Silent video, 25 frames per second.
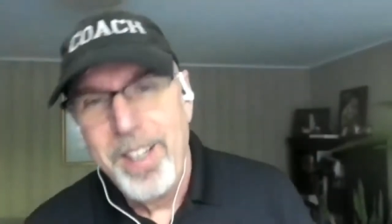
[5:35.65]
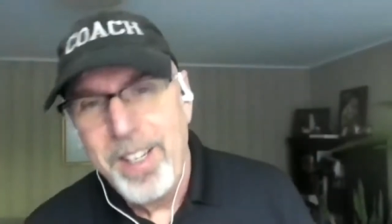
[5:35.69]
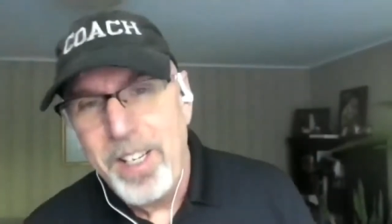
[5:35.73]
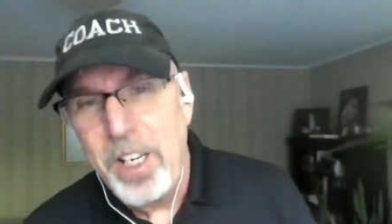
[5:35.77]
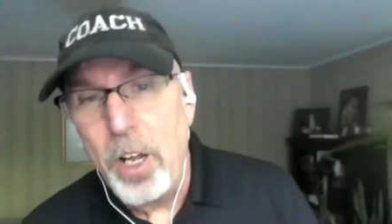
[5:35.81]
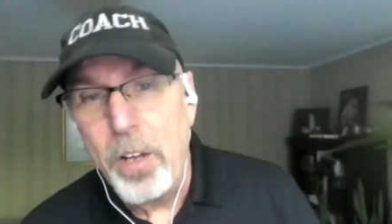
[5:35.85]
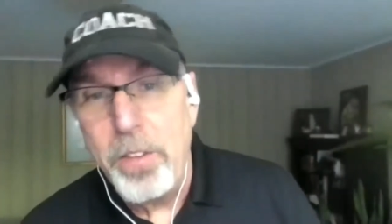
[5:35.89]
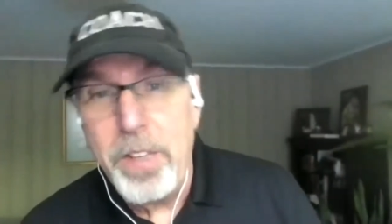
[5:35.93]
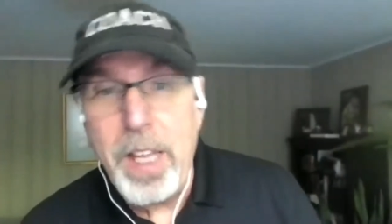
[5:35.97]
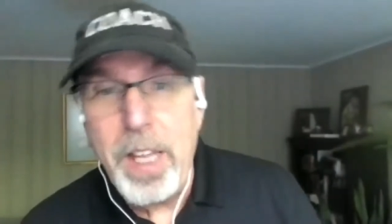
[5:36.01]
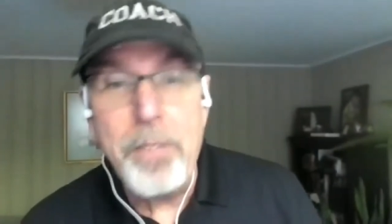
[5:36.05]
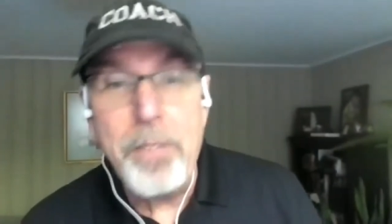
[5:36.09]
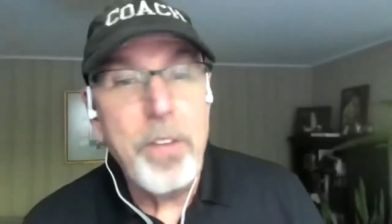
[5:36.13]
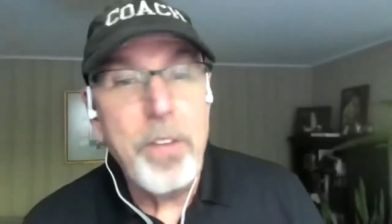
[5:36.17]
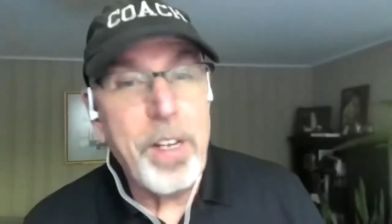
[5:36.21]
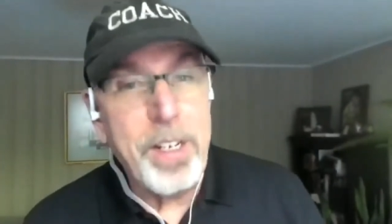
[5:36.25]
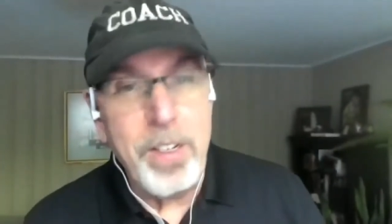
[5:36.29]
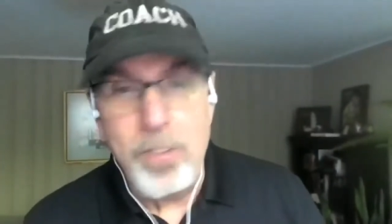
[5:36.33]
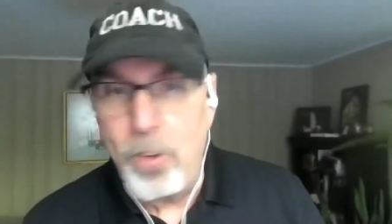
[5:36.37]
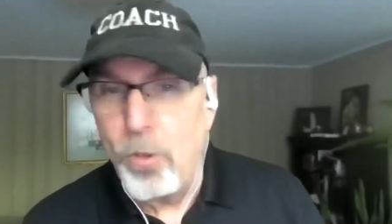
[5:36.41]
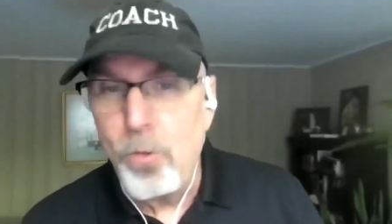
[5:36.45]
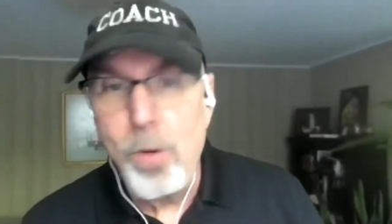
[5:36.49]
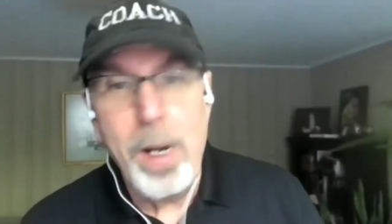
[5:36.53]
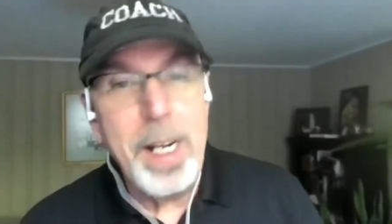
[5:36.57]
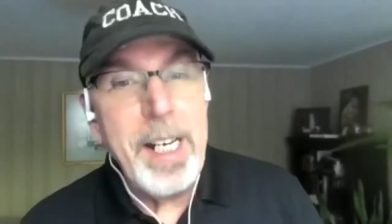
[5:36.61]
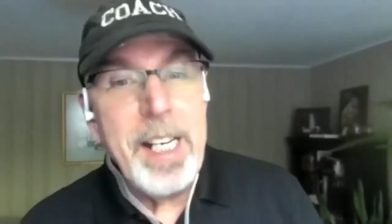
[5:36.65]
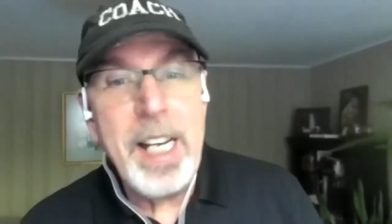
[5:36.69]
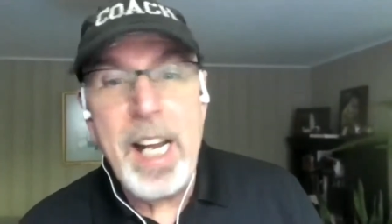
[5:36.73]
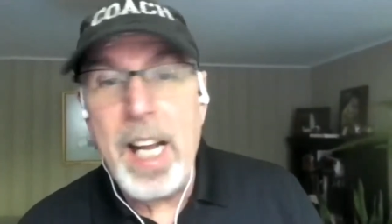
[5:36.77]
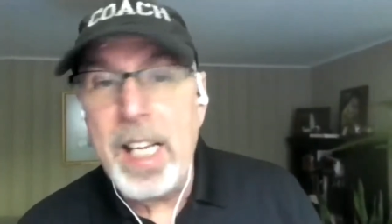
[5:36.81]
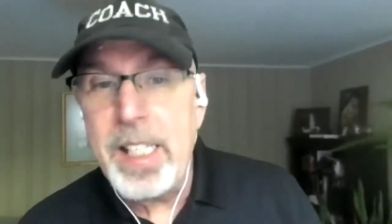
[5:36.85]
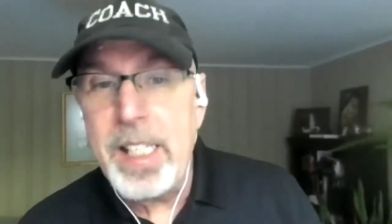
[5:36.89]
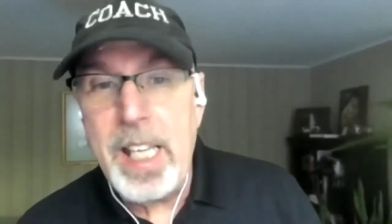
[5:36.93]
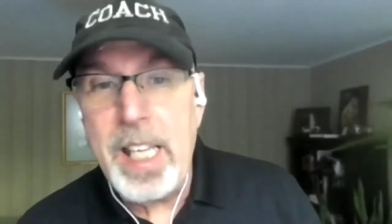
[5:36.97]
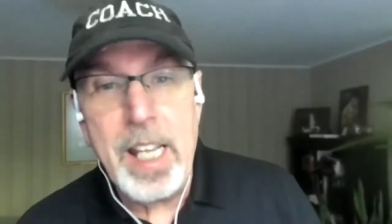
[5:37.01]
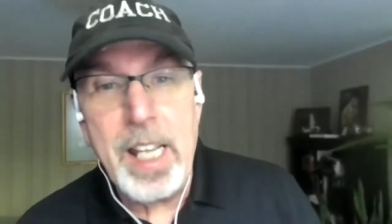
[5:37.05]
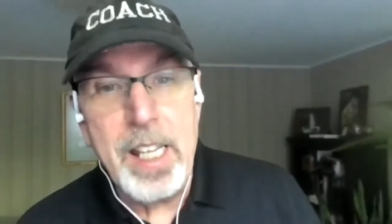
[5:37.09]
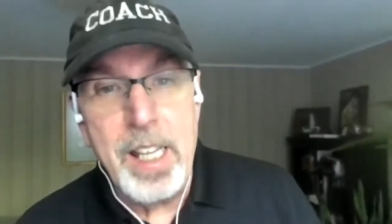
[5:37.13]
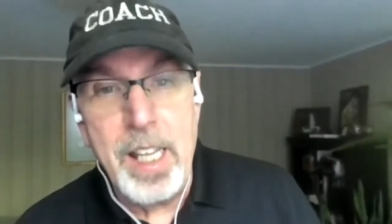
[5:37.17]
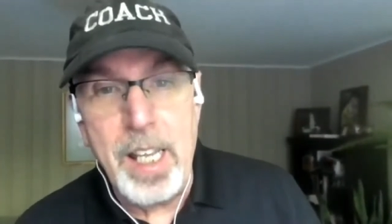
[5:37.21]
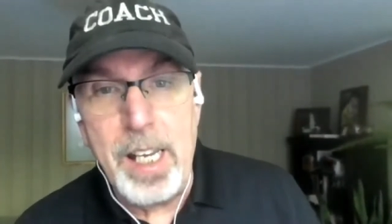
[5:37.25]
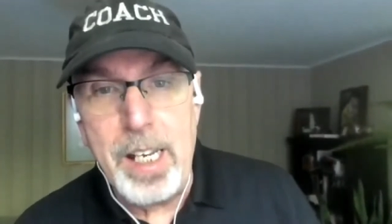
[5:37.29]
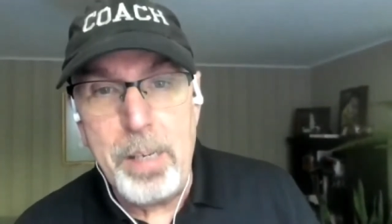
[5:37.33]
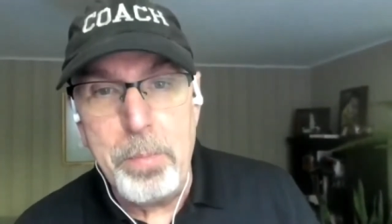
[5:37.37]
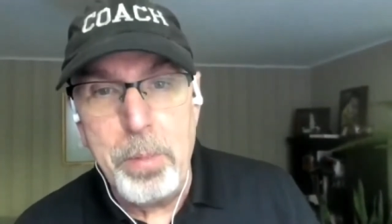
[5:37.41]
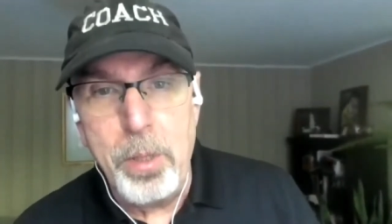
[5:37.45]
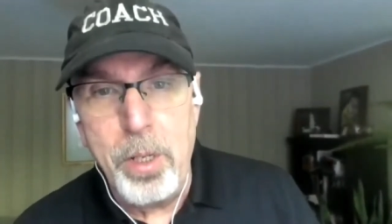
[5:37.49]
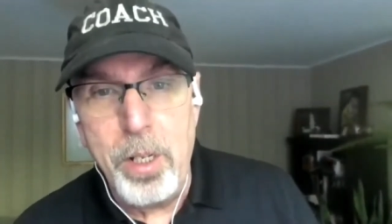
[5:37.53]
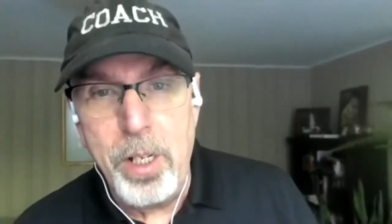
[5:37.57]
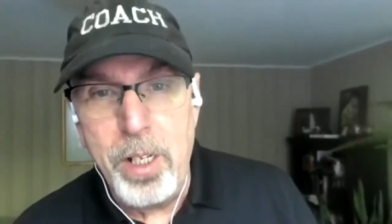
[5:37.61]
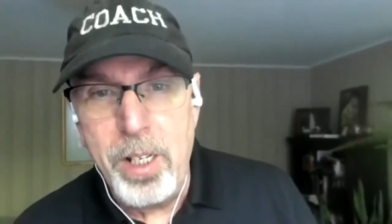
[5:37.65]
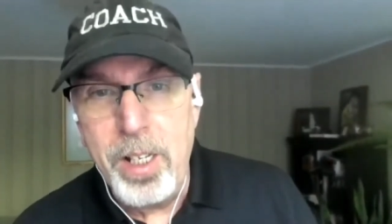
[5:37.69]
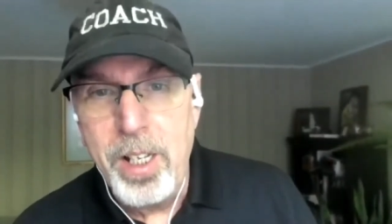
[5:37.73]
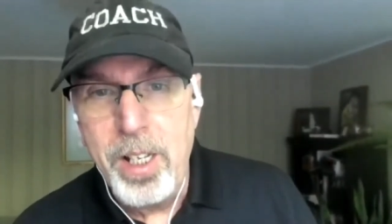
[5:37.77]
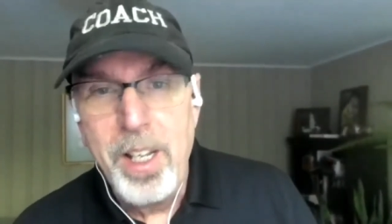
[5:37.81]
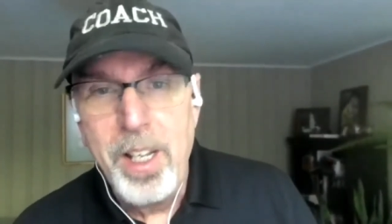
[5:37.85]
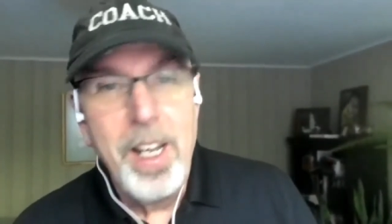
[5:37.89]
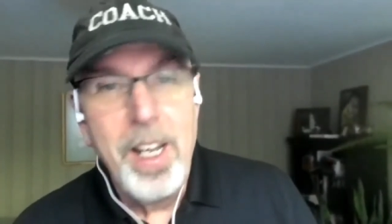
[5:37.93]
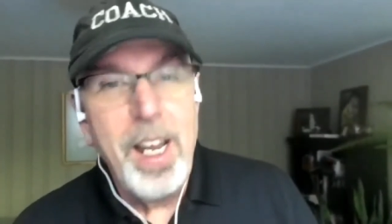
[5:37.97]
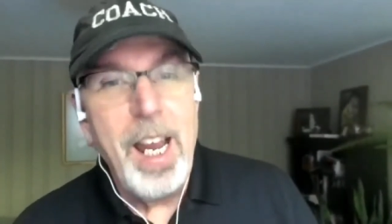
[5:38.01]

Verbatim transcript: you know, they've already got that label.